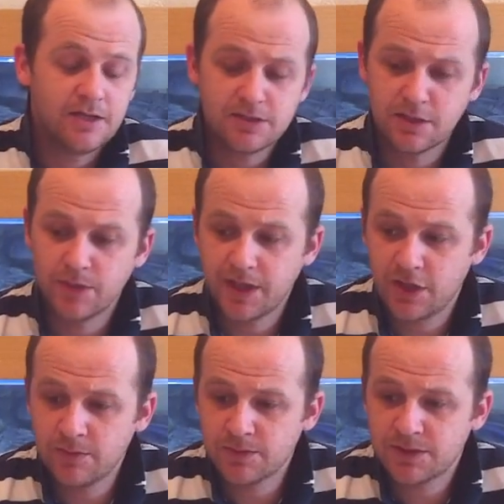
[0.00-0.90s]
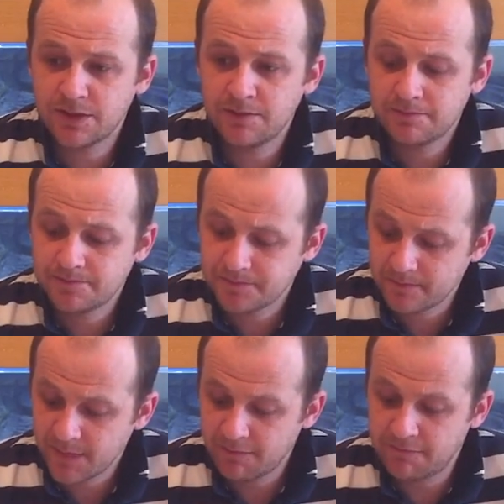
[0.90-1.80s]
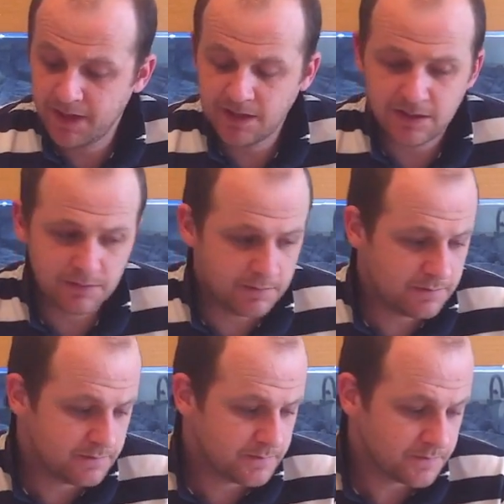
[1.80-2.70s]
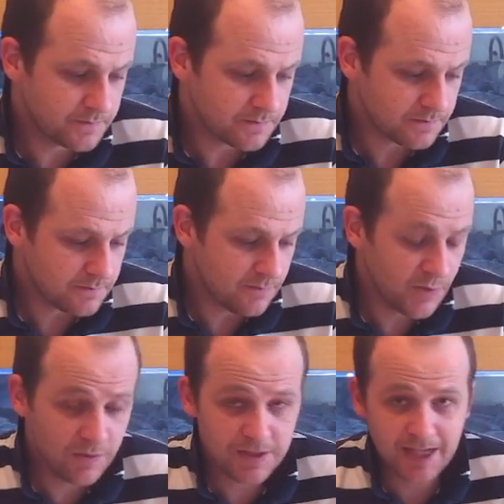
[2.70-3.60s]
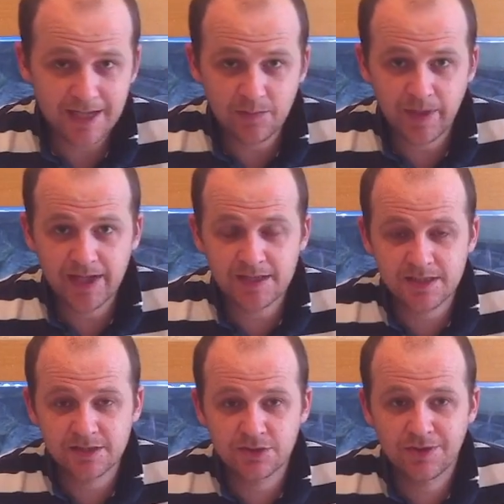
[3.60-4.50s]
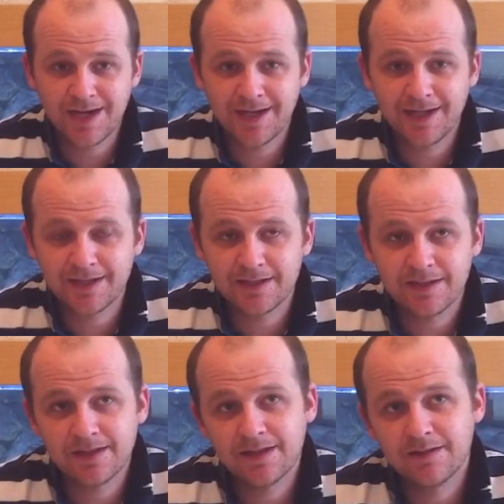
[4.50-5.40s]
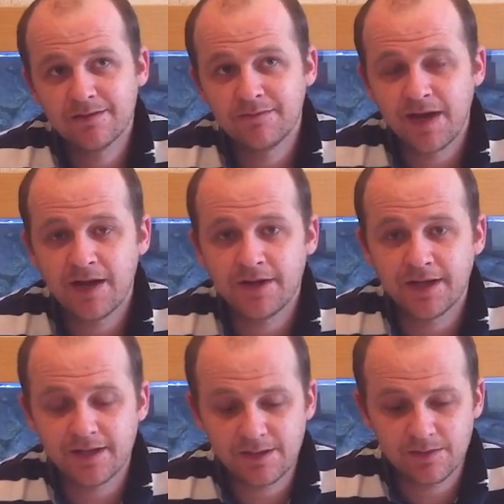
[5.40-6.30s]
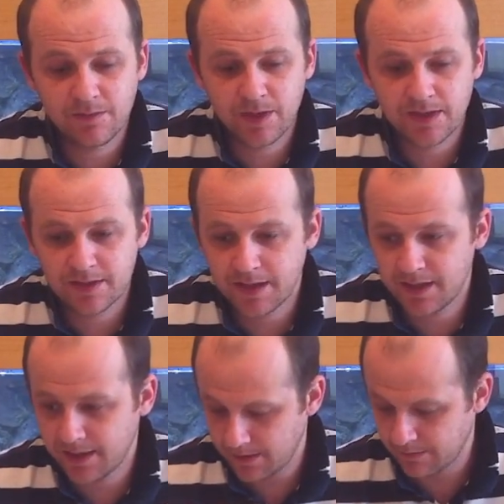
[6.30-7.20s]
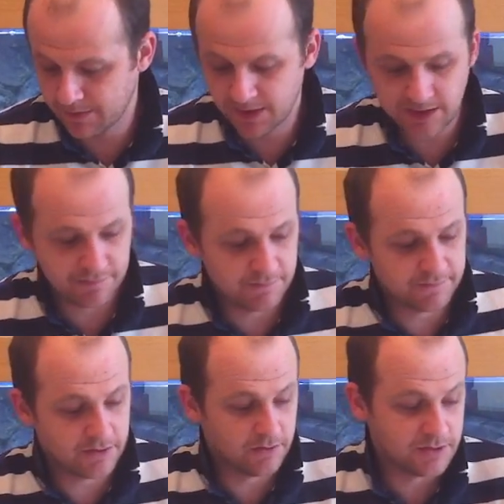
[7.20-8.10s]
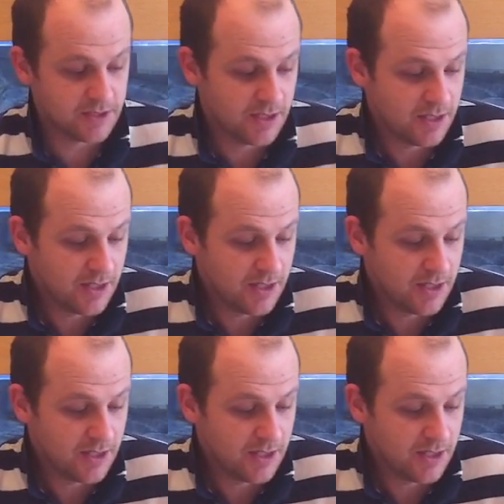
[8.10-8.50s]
So when it comes to feeding them on a daily basis, try and vary it with obviously different foods.